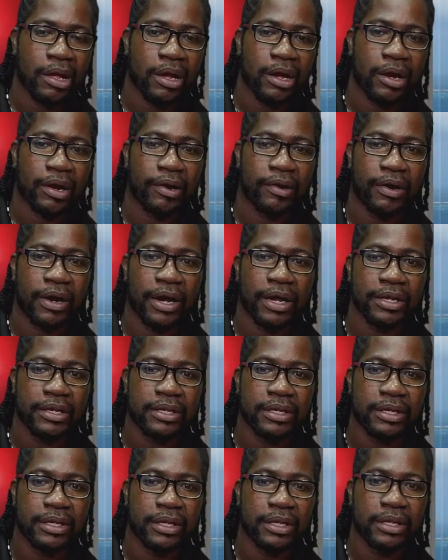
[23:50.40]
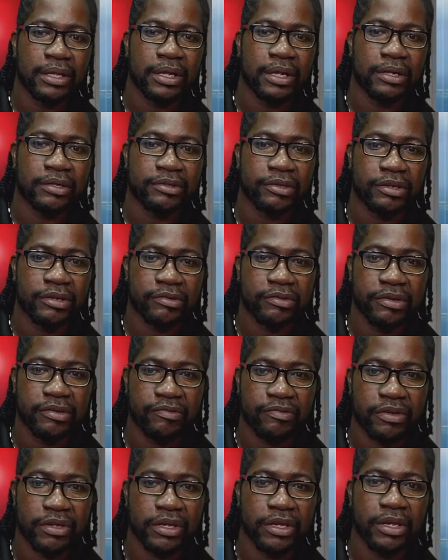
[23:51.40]
All right.
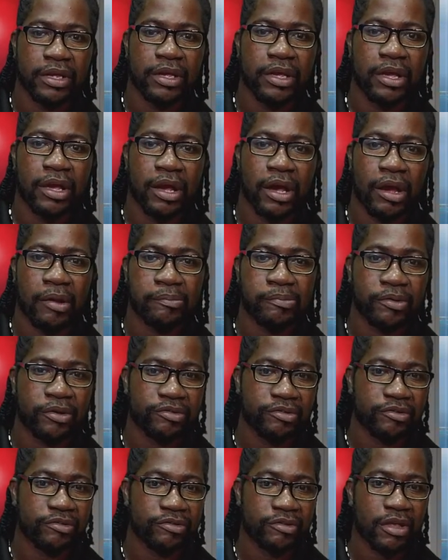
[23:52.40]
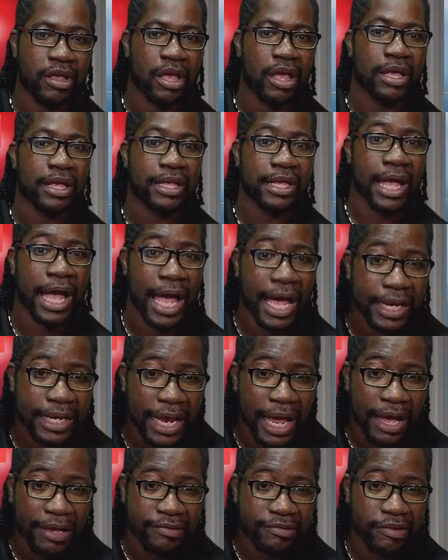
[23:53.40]
Alternatively, persons can
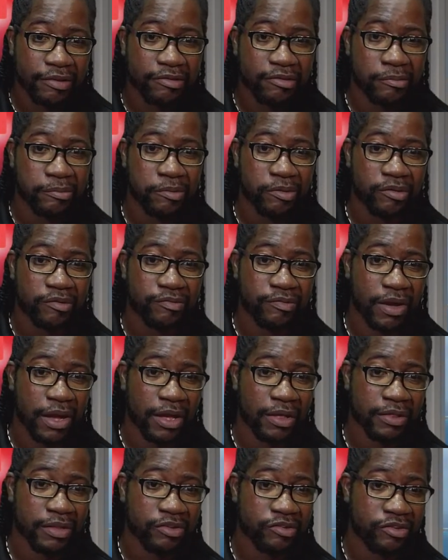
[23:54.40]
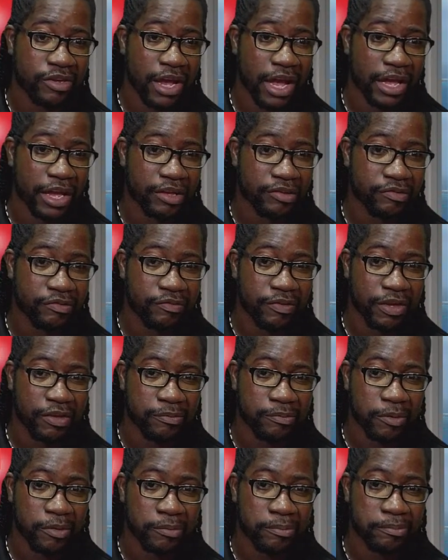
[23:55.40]
access the book via the GIS
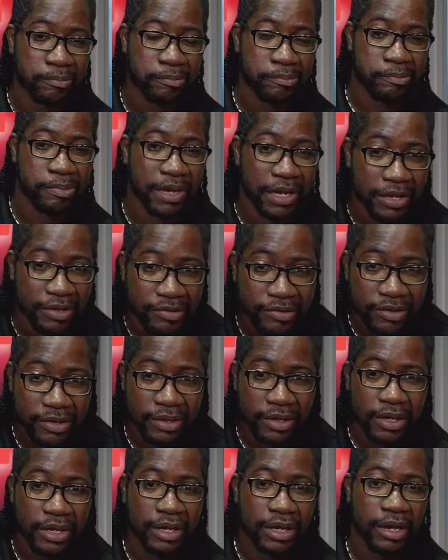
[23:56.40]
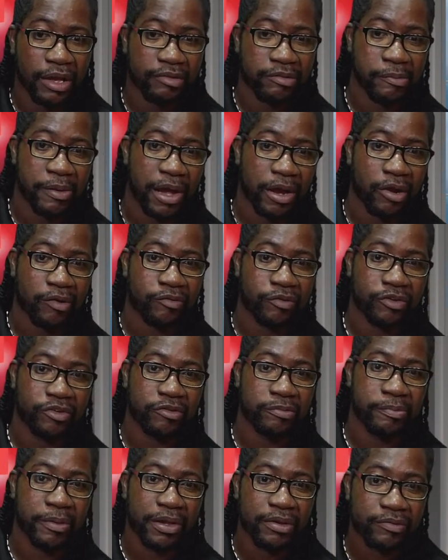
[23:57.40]
Facebook page. As a mark of
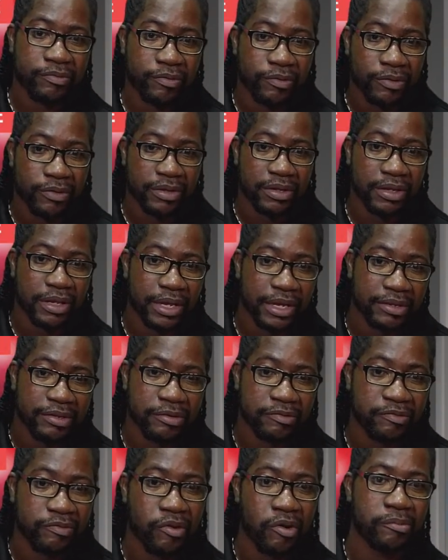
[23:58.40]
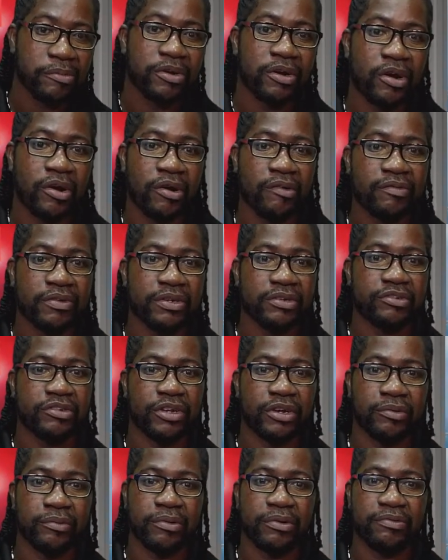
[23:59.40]
respect for the late former Governor
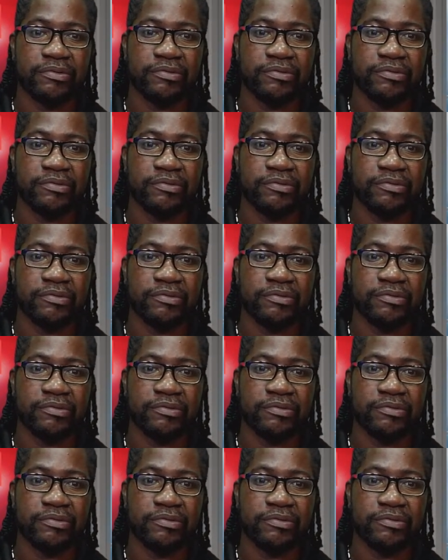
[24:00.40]
General,